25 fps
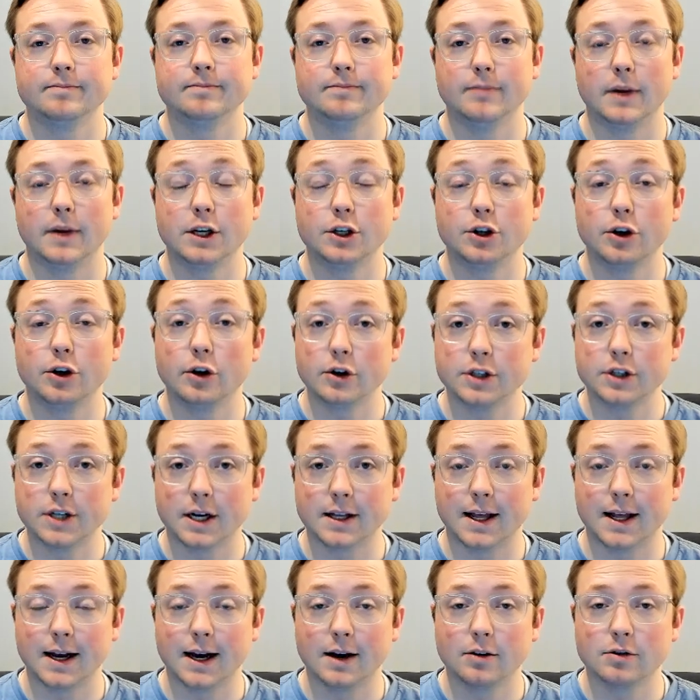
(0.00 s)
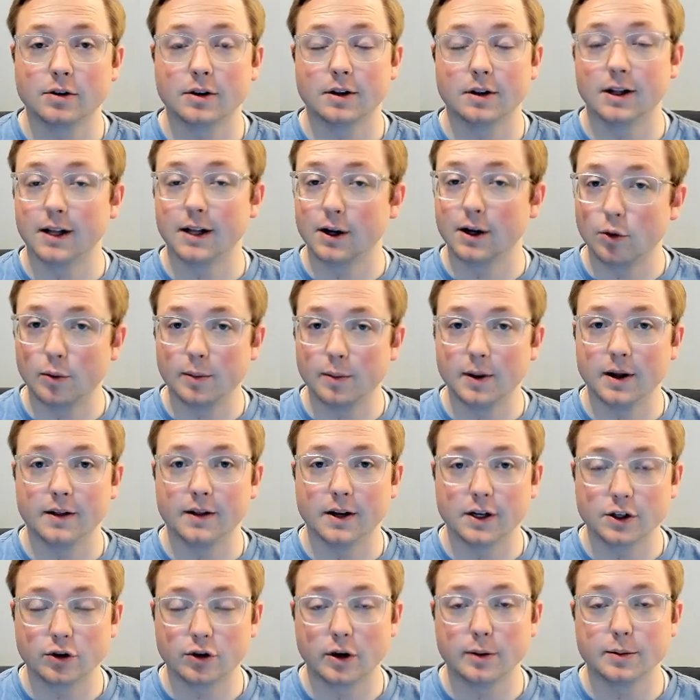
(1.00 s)
Make sure you go check that out. The link will be in the
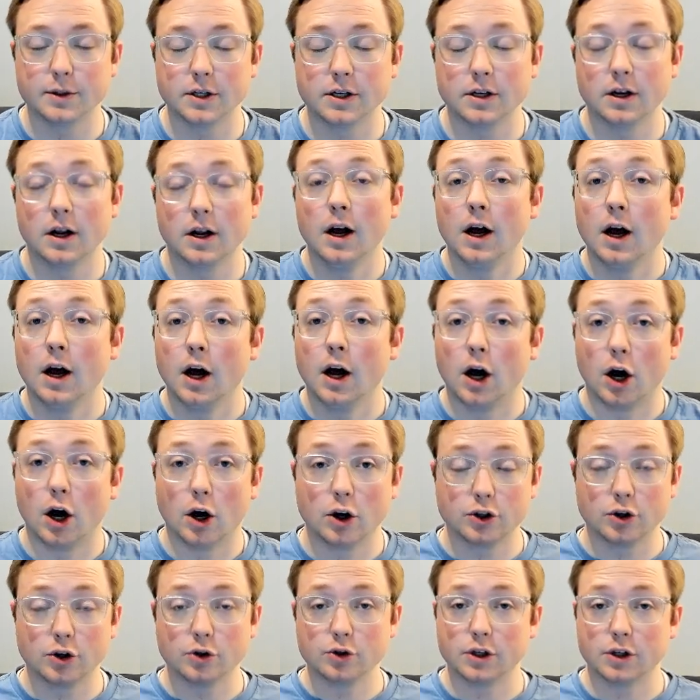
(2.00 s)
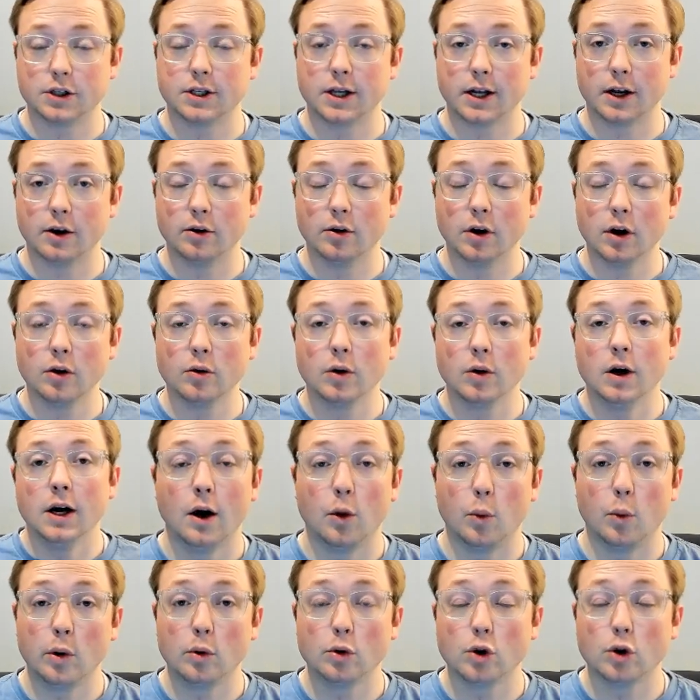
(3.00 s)
description. Also, just letting you know,
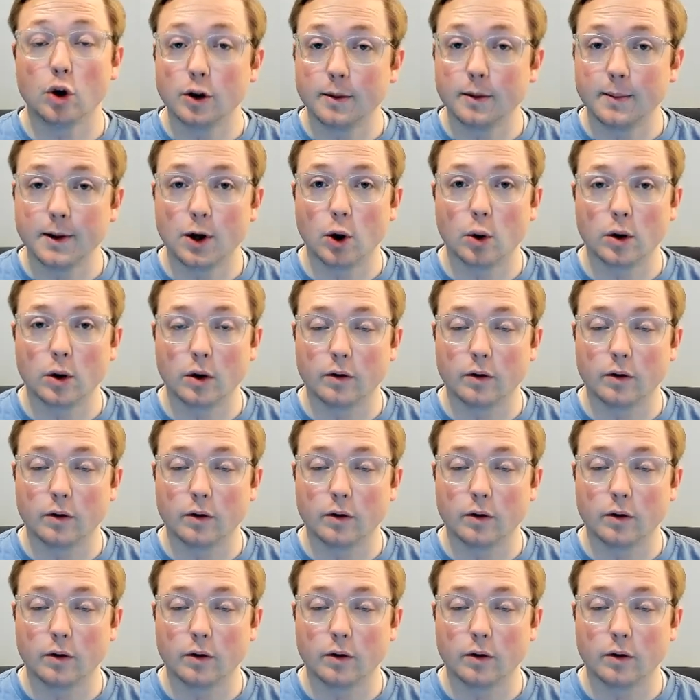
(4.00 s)
we will only be going